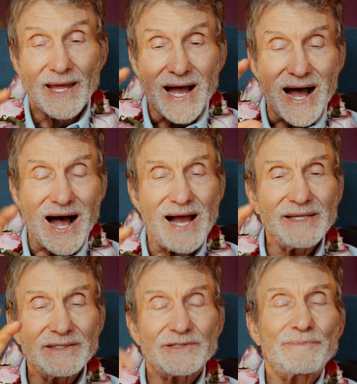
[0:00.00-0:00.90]

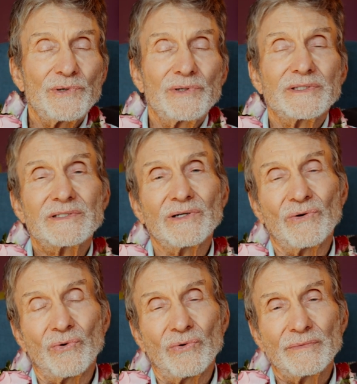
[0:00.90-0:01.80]
I, the spirit
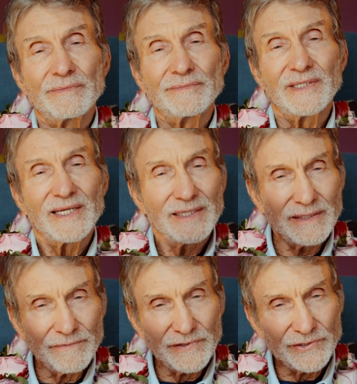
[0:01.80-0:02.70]
soul, the
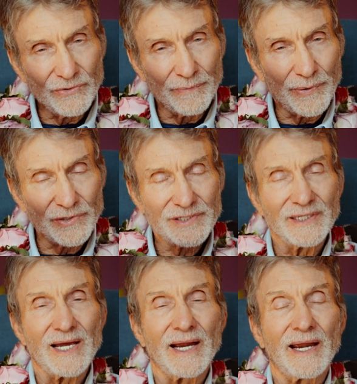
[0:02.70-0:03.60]
individual
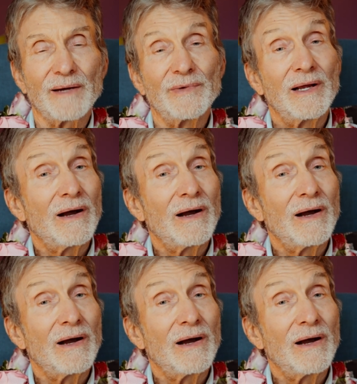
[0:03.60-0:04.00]
person I am,